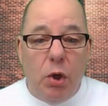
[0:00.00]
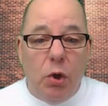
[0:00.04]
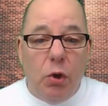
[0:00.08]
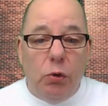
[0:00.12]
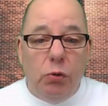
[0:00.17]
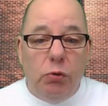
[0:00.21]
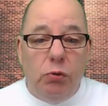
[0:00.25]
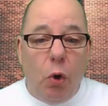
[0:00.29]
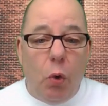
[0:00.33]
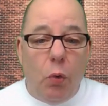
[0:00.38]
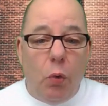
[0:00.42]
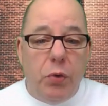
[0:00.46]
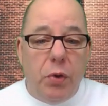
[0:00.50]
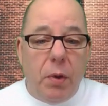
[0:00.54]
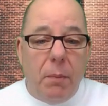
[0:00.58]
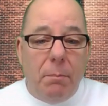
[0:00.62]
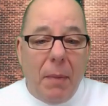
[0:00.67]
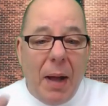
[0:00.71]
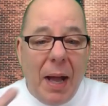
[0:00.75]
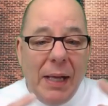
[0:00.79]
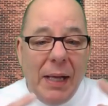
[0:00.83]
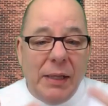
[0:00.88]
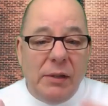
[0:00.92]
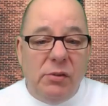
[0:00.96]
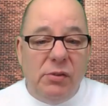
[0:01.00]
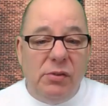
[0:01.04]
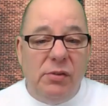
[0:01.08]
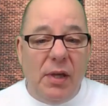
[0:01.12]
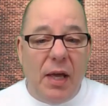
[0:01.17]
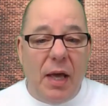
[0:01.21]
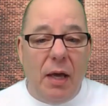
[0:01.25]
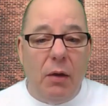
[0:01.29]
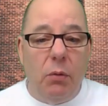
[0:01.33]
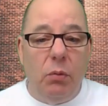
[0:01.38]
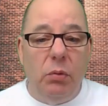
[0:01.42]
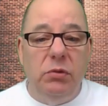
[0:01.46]
So the
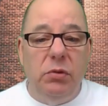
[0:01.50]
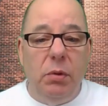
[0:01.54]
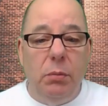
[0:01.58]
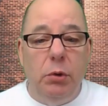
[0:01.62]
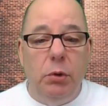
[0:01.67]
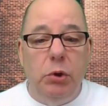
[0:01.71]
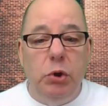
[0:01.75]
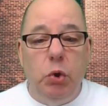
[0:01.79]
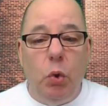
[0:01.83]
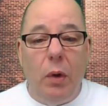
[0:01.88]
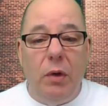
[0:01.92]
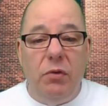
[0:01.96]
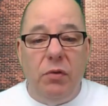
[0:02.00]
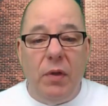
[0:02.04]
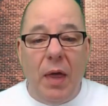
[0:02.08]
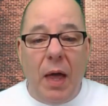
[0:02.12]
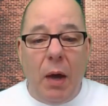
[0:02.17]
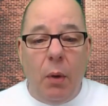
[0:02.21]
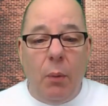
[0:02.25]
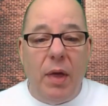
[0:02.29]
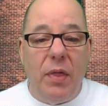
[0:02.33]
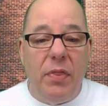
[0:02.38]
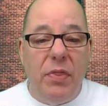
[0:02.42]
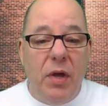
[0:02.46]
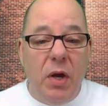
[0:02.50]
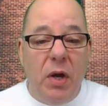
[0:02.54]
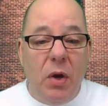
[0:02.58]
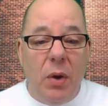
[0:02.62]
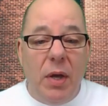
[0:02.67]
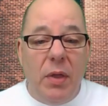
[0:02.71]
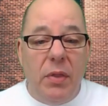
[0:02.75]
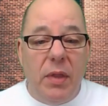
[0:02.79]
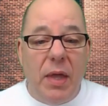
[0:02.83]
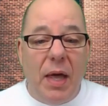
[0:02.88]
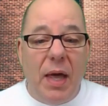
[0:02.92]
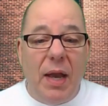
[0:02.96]
mindset when someone joins that way, they're
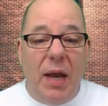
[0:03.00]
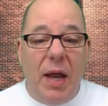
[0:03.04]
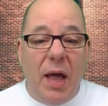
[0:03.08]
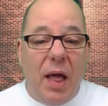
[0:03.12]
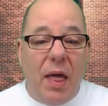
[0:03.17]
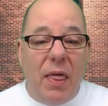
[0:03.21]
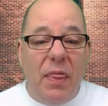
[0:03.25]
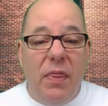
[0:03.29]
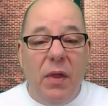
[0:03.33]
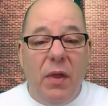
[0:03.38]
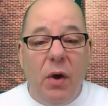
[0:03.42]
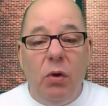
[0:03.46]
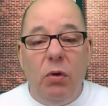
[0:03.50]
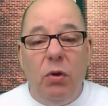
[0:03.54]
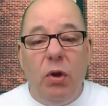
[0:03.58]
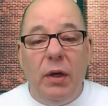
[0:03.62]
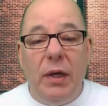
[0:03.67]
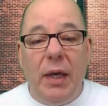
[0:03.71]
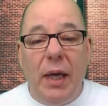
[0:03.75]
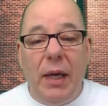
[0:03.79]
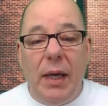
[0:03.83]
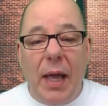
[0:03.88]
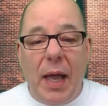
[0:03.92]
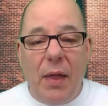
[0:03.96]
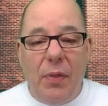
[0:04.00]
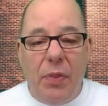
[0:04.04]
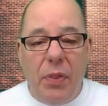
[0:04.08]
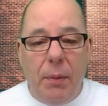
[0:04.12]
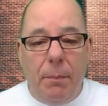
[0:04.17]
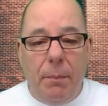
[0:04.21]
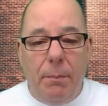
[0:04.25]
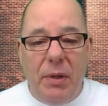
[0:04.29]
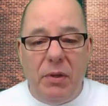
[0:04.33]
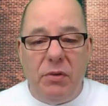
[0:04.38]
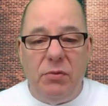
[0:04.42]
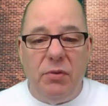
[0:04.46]
in that, they're looking at the
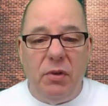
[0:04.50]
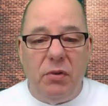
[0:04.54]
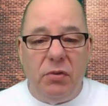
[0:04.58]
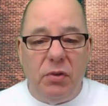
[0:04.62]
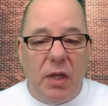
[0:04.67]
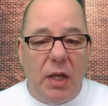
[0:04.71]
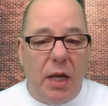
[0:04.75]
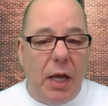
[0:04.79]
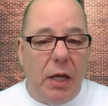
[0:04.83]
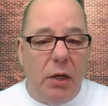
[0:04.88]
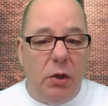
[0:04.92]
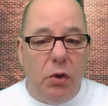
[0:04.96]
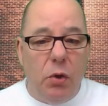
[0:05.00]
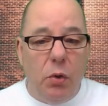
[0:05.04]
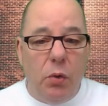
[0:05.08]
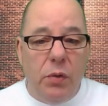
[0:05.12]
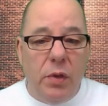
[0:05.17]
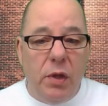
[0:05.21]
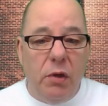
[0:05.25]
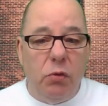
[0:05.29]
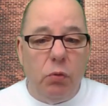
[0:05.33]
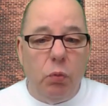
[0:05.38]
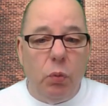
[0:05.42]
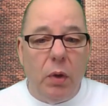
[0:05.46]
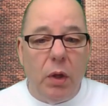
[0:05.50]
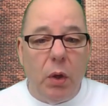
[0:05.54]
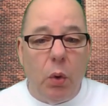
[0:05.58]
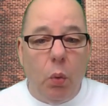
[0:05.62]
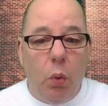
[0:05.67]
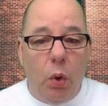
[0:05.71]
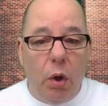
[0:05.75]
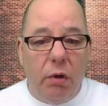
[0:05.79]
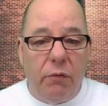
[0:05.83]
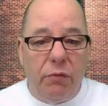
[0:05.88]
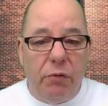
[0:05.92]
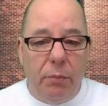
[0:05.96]
business. Can I do this? Will it
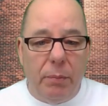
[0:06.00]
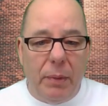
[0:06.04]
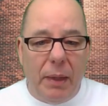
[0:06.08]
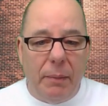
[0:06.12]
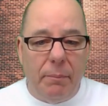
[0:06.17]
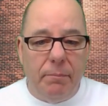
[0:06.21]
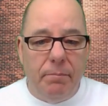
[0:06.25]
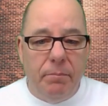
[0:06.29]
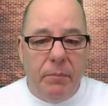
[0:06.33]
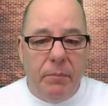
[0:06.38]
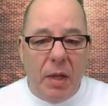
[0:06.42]
work for me?